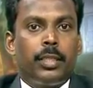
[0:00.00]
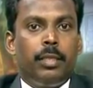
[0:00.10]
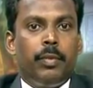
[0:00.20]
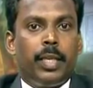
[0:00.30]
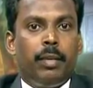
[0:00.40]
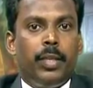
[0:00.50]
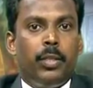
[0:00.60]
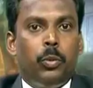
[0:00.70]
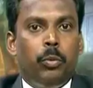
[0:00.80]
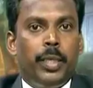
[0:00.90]
actually we are
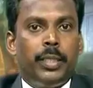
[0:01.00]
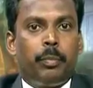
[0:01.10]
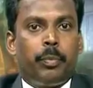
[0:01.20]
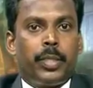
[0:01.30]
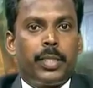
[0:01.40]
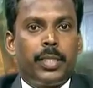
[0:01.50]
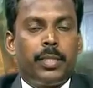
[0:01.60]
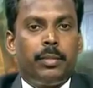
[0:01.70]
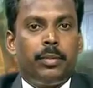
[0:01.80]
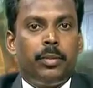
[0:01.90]
having two major
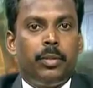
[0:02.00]
parsers.